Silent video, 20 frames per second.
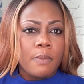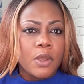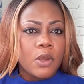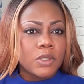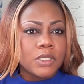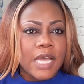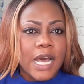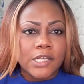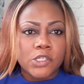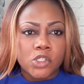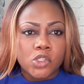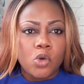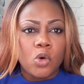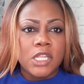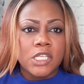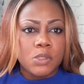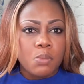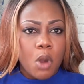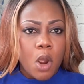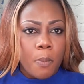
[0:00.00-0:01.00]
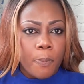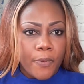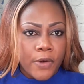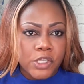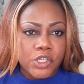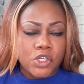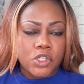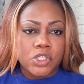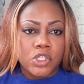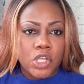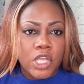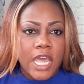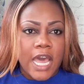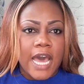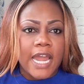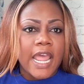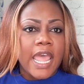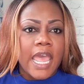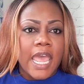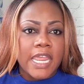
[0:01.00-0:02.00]
because our soul is more precious to
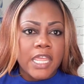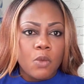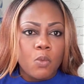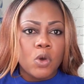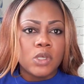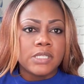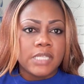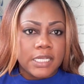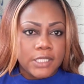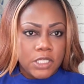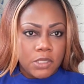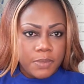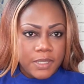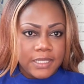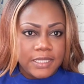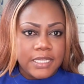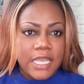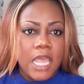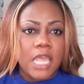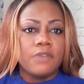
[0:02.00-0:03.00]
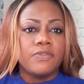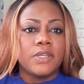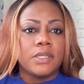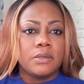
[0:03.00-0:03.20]
God and he wants us to be saved.